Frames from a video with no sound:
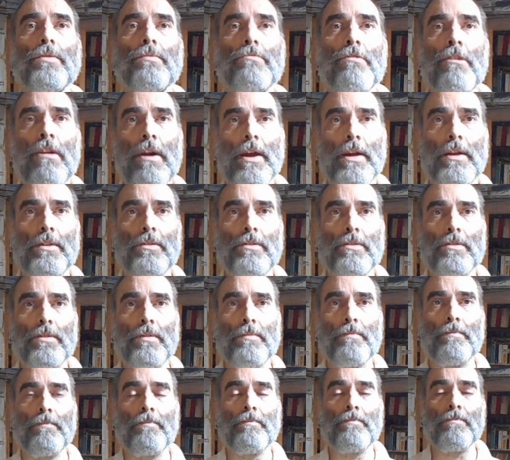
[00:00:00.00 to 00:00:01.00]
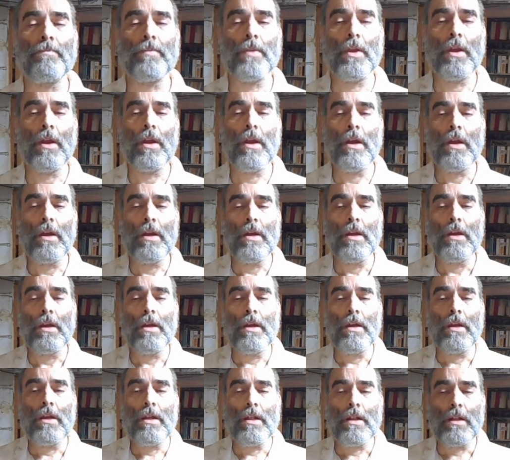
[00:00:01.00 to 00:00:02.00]
France.
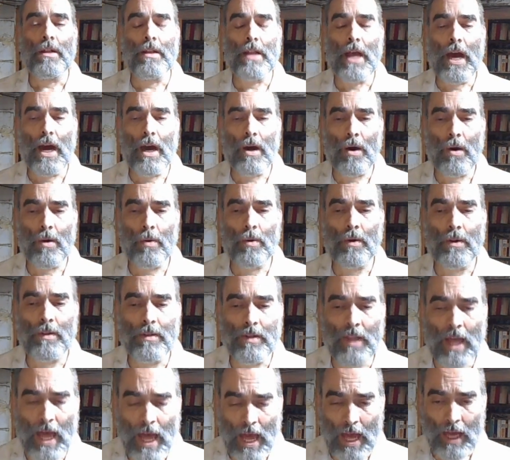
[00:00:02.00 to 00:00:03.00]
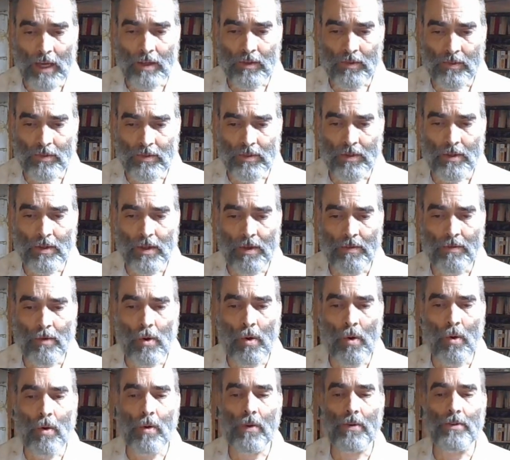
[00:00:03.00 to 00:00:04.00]
Now, next, of
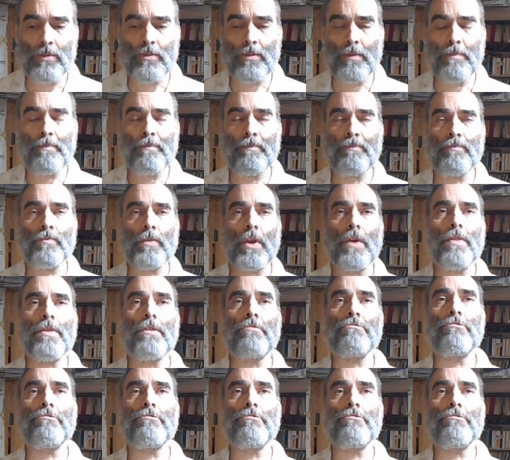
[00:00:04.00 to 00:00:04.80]
course, the